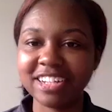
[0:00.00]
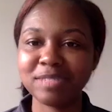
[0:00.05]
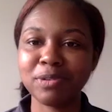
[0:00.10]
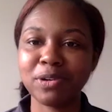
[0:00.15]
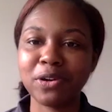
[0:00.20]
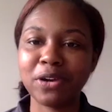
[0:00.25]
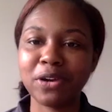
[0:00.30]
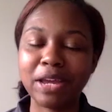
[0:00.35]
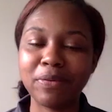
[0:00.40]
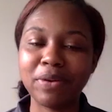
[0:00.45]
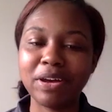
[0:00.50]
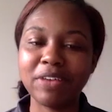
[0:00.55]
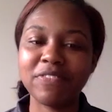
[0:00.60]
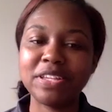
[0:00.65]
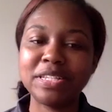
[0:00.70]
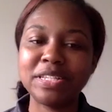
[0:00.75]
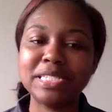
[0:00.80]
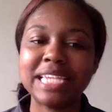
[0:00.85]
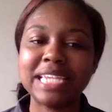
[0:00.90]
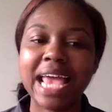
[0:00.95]
some great
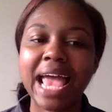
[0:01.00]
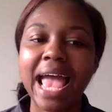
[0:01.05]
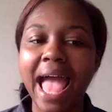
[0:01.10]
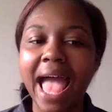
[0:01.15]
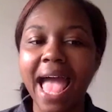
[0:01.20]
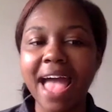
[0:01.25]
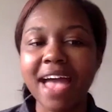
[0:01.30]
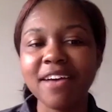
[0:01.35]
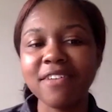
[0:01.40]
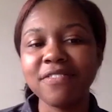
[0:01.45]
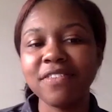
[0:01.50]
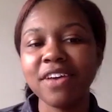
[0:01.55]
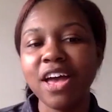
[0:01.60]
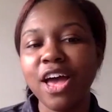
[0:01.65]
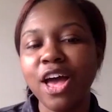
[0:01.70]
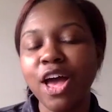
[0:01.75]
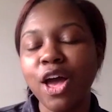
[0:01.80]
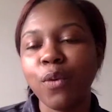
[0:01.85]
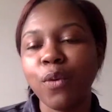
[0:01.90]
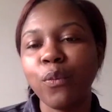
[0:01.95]
weapons to have.
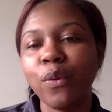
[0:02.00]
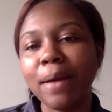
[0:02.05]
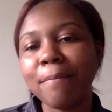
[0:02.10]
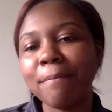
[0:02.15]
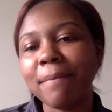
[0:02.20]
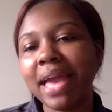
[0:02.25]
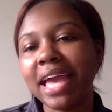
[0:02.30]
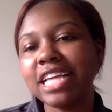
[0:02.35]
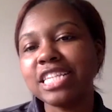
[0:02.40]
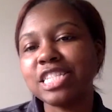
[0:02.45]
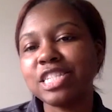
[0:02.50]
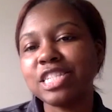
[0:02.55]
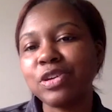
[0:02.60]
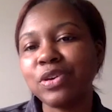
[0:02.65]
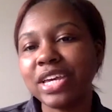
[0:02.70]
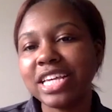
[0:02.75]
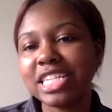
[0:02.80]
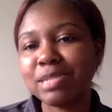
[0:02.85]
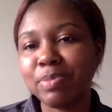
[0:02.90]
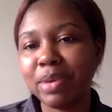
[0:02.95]
What makes you
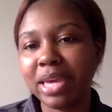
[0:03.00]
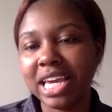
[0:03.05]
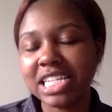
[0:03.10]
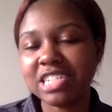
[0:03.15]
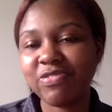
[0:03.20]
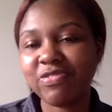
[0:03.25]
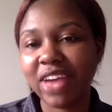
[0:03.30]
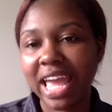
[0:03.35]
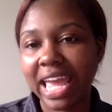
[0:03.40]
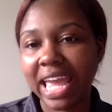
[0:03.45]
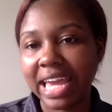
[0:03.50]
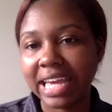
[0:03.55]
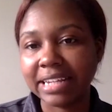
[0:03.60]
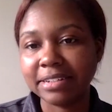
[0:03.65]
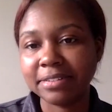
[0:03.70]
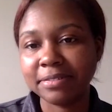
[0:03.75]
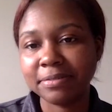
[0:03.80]
his biggest fan?